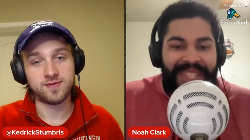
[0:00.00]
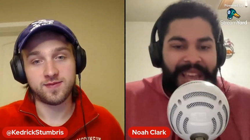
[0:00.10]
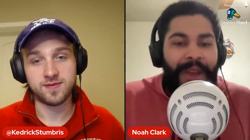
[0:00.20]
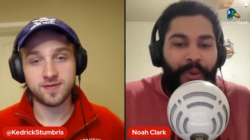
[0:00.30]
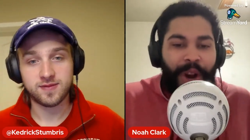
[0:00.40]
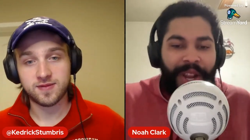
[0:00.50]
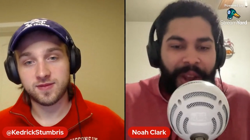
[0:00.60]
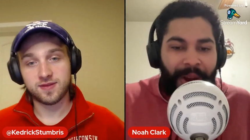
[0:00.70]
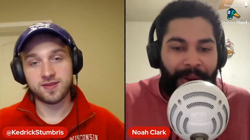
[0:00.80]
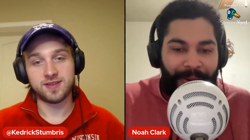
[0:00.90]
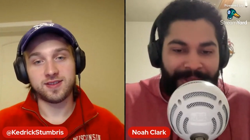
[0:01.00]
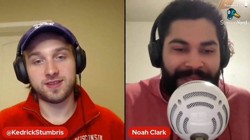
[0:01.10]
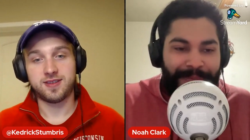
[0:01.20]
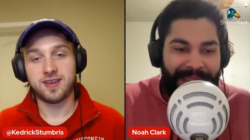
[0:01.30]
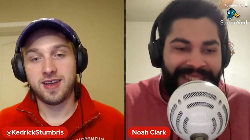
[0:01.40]
Speaker 1: see where it goes,
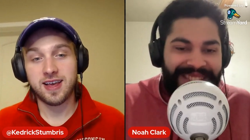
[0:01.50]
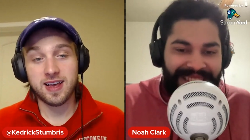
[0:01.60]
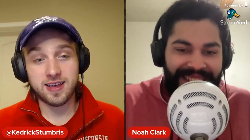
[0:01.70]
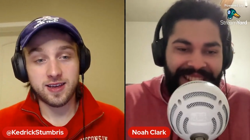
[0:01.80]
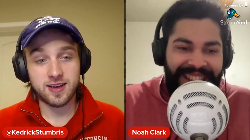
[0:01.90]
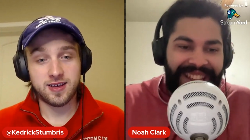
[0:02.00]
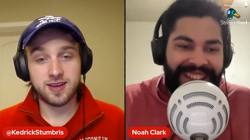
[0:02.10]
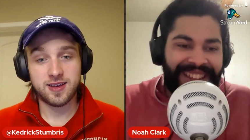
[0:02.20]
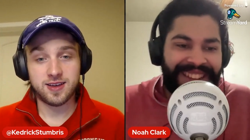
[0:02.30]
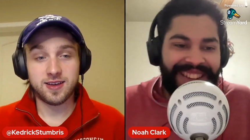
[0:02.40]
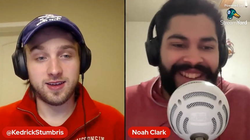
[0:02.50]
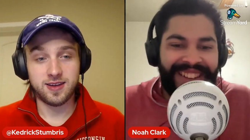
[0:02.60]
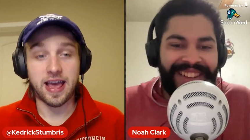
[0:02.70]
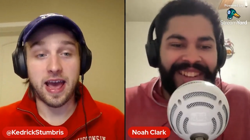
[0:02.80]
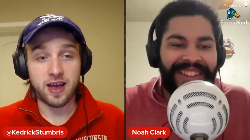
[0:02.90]
basically.
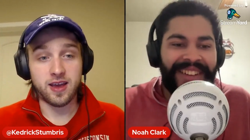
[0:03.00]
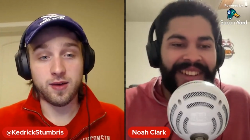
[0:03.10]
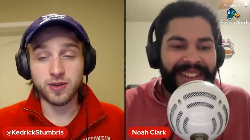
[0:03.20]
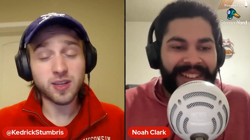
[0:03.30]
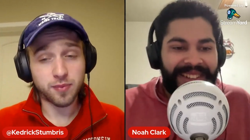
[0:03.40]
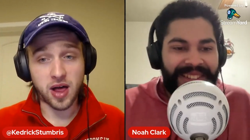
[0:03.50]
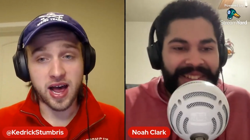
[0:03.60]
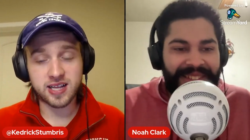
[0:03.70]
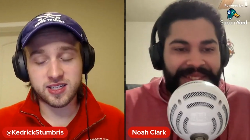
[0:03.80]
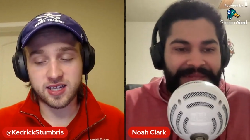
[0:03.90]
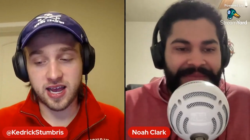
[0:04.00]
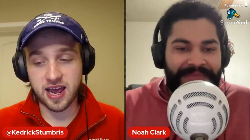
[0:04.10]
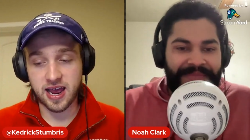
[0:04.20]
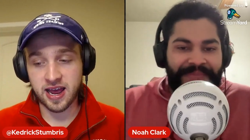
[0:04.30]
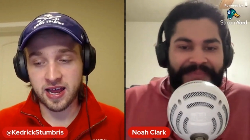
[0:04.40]
Speaker 2: Yeah, it was a blast.
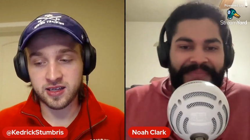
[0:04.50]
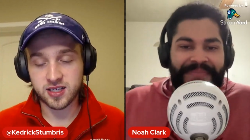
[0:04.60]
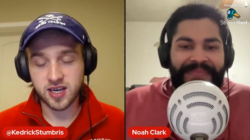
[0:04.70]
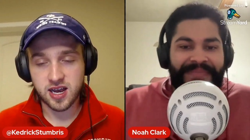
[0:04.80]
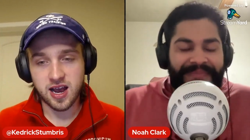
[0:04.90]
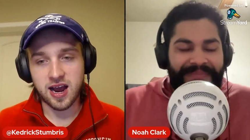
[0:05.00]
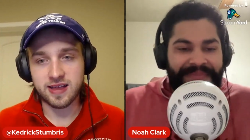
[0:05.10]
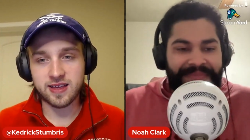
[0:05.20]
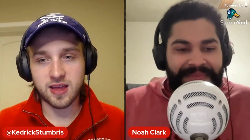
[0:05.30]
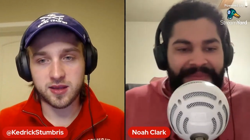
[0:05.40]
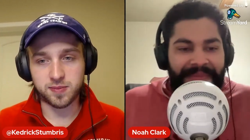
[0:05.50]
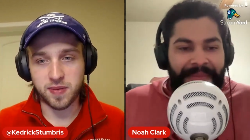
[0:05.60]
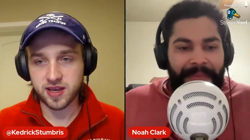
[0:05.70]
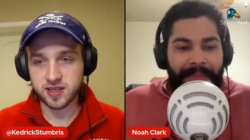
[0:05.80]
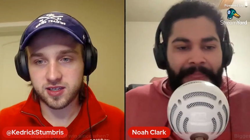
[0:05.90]
And I think that
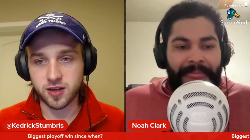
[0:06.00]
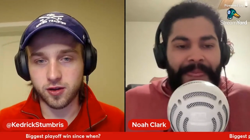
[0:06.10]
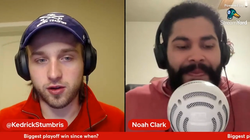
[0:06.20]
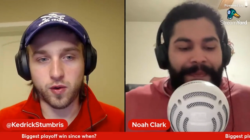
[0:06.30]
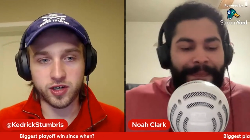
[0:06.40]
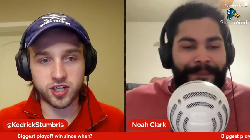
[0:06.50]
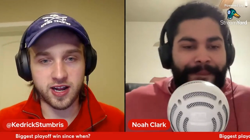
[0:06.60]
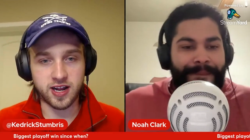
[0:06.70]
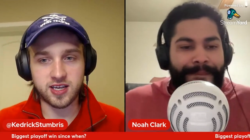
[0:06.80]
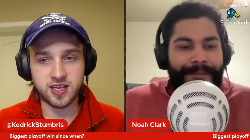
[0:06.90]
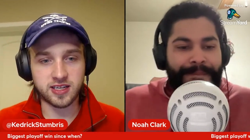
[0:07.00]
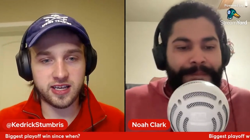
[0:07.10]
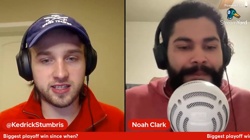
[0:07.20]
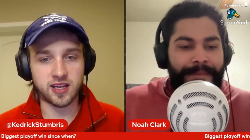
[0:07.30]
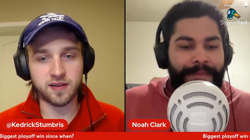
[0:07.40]
begs, you know, the question I, te- I
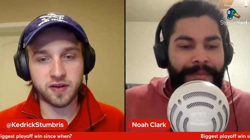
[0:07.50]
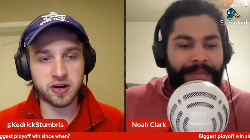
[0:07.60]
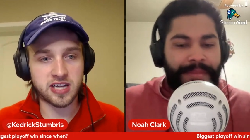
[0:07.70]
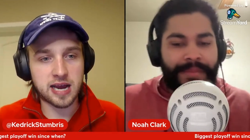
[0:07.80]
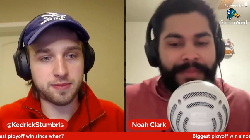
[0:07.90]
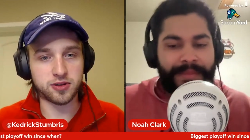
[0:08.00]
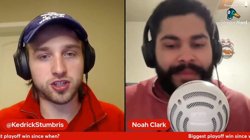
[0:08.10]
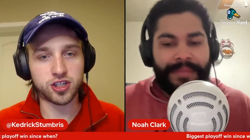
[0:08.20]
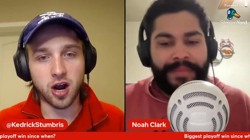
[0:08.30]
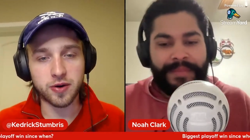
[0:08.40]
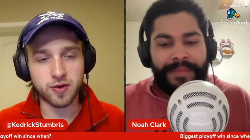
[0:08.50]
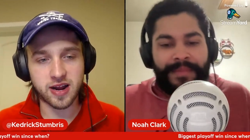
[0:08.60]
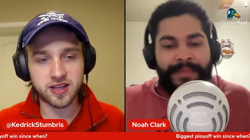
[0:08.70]
teased at the very top of the show. You